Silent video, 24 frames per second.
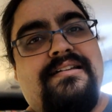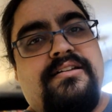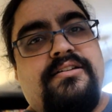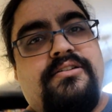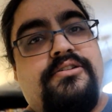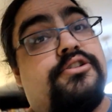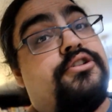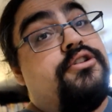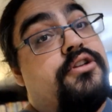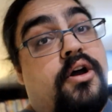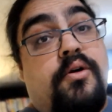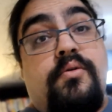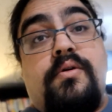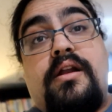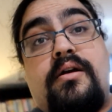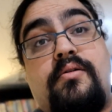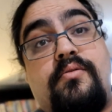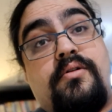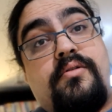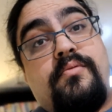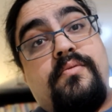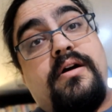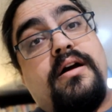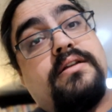should know what I
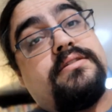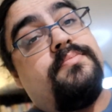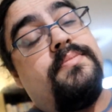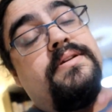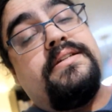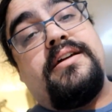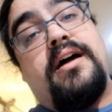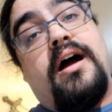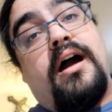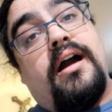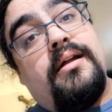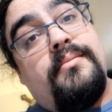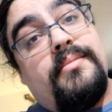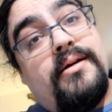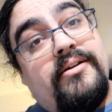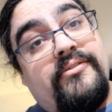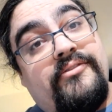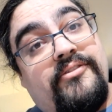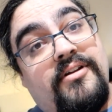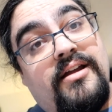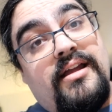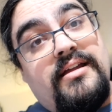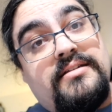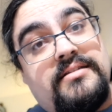want to watch. I've been talking about it
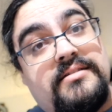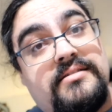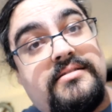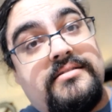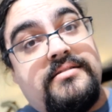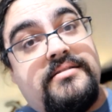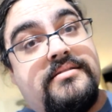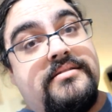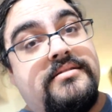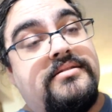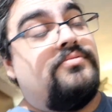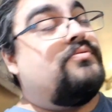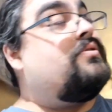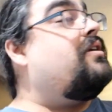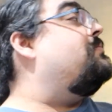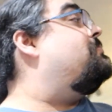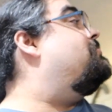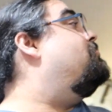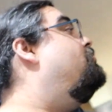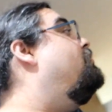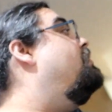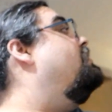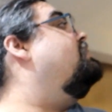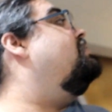for ages. It's what I've
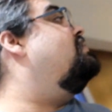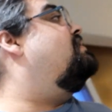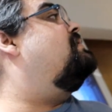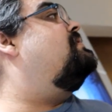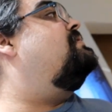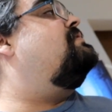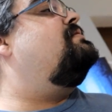been wanting to get